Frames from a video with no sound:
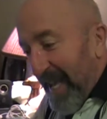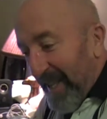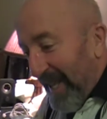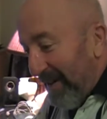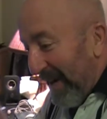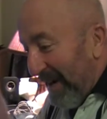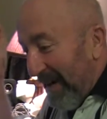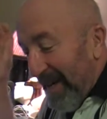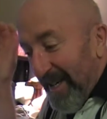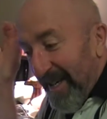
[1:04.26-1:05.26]
they don't
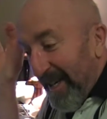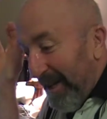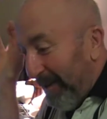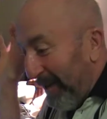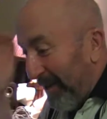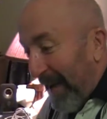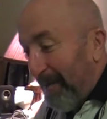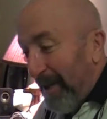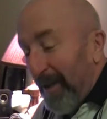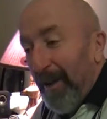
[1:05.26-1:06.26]
care what's
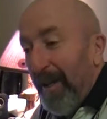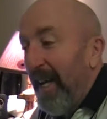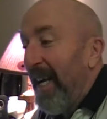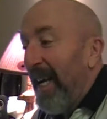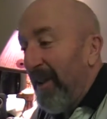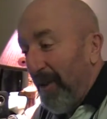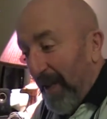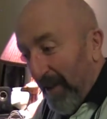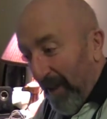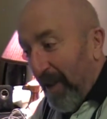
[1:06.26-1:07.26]
happening.
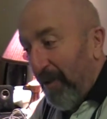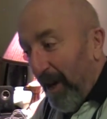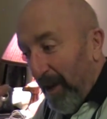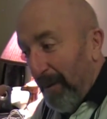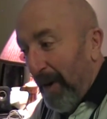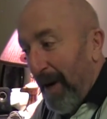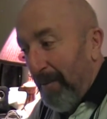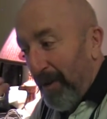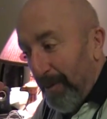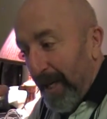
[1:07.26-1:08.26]
It's it, it's all about how
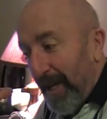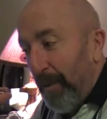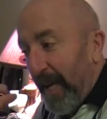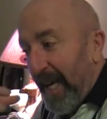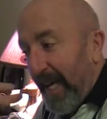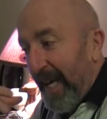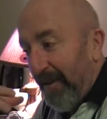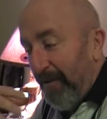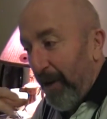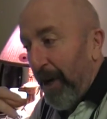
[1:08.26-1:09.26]
much money we can
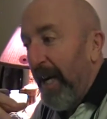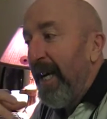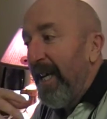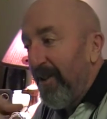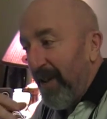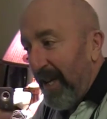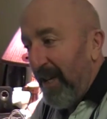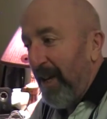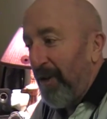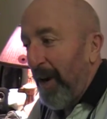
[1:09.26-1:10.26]
get for
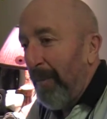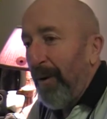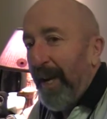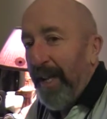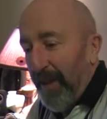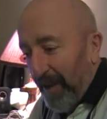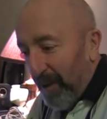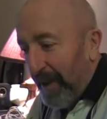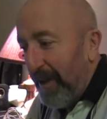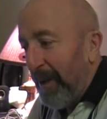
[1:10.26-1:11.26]
sending a job away.
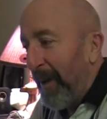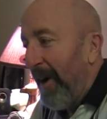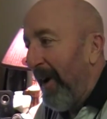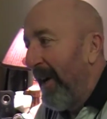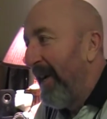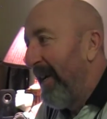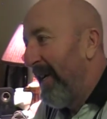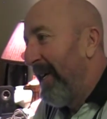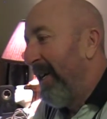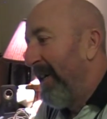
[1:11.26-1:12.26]
That's what they do here.
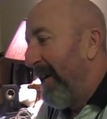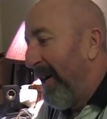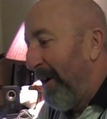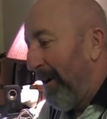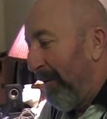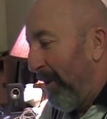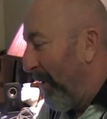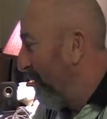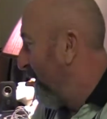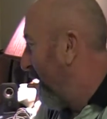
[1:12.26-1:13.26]
Um,
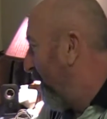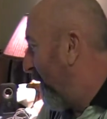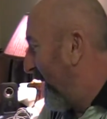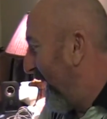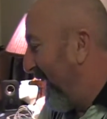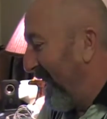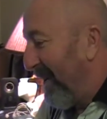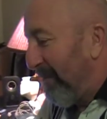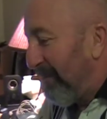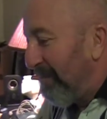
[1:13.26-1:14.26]
oh, okay, and um.